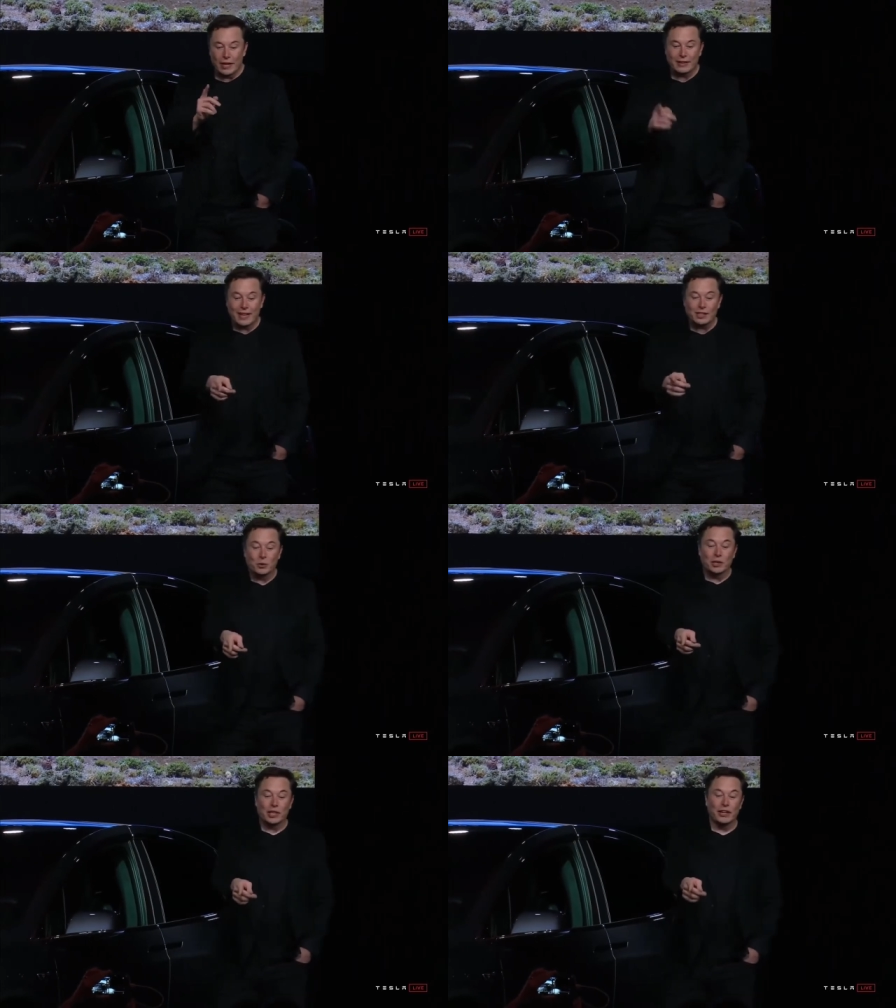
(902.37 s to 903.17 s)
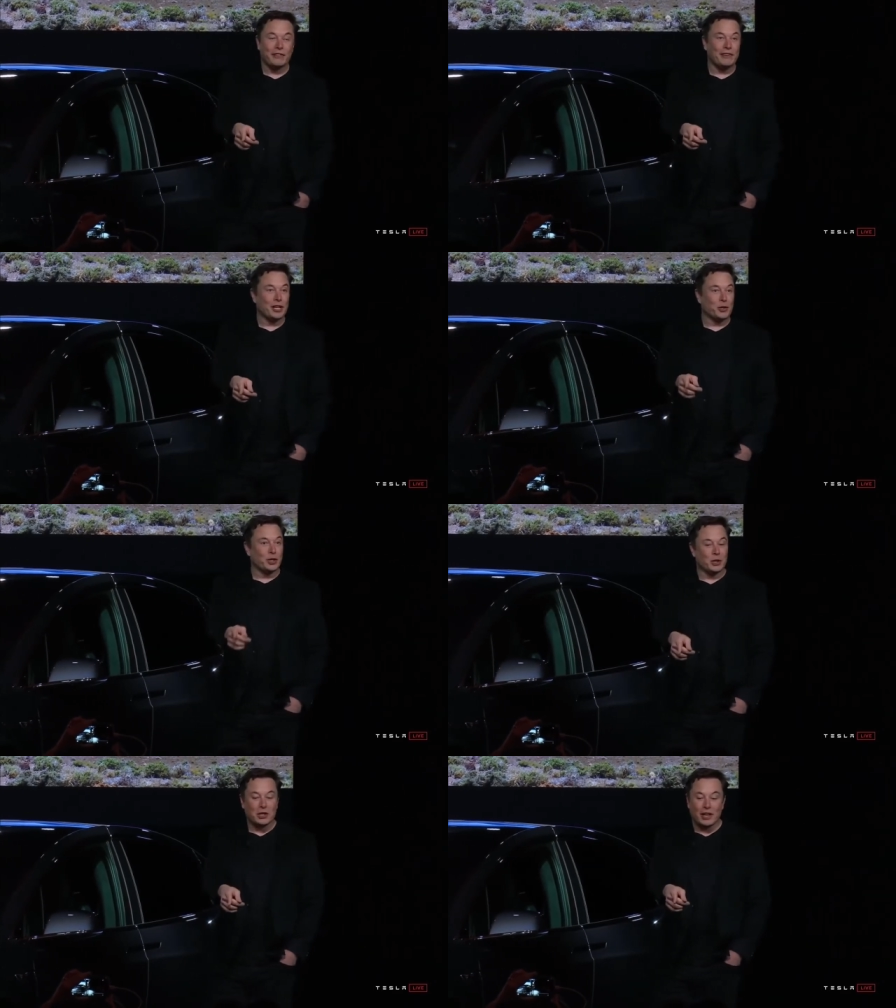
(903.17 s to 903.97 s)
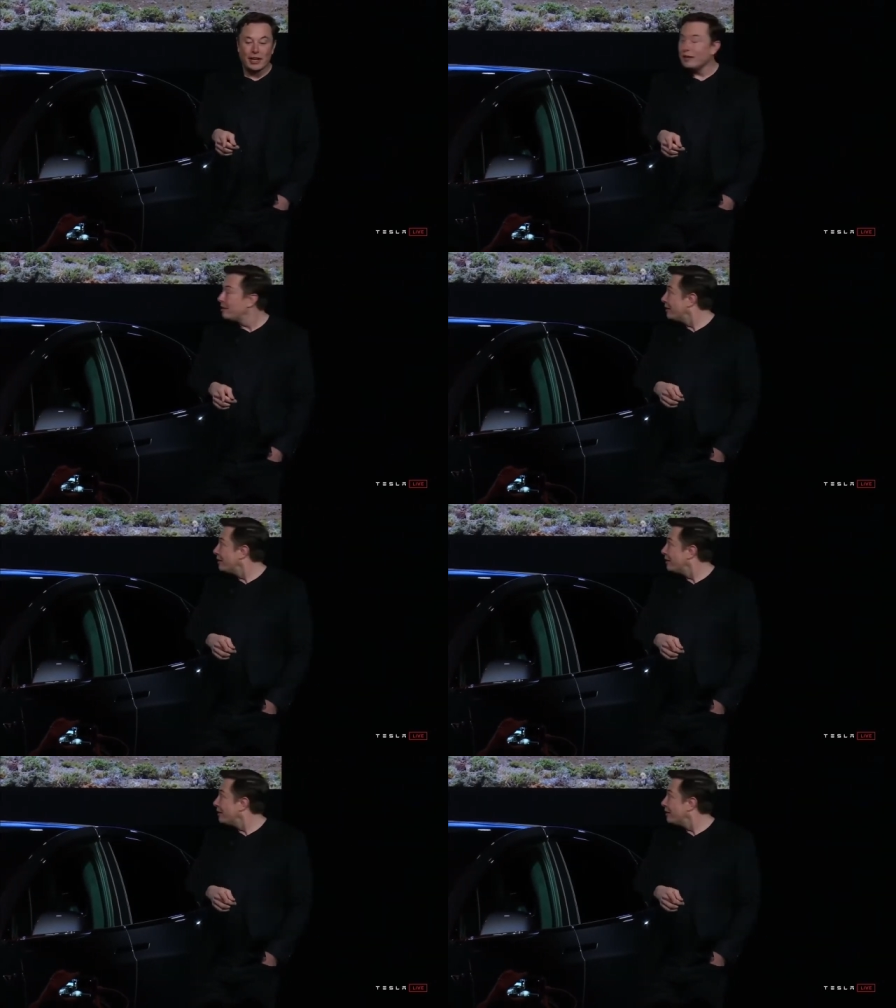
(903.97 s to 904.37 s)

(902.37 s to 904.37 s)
that, that's what the Gigafactory looked like